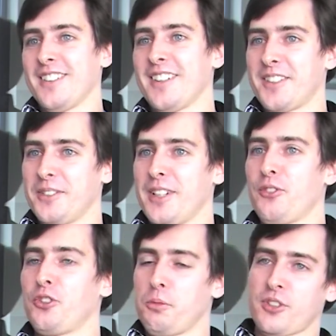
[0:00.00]
Like, you
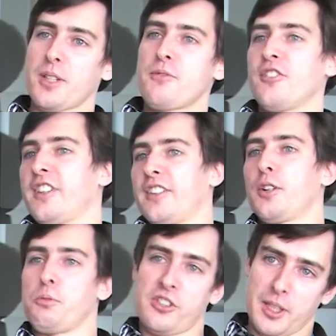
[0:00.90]
have subscriptions
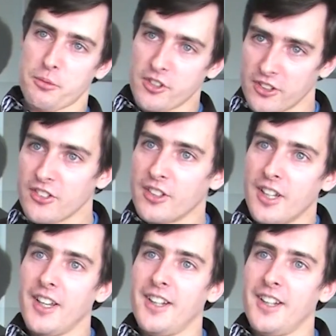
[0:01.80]
and subscriptions.